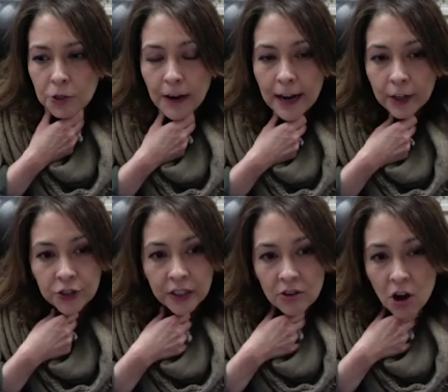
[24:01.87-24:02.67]
are
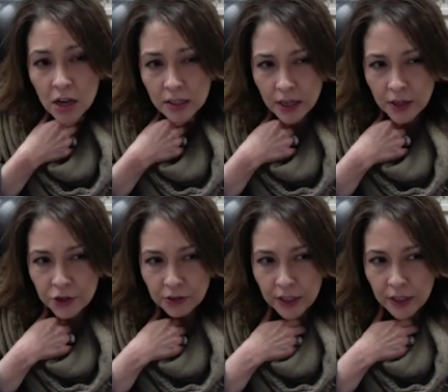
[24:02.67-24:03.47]
actually not
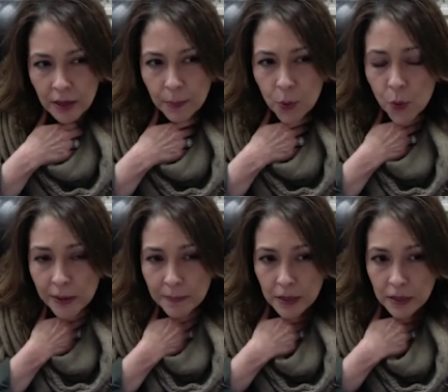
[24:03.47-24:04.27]
scheduling
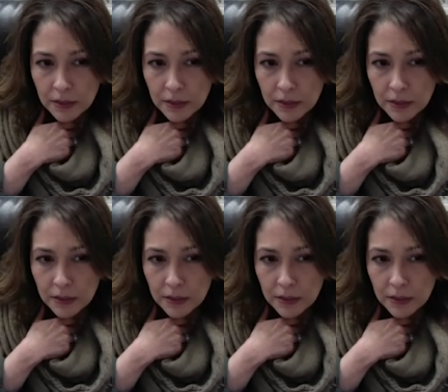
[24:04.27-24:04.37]
appointment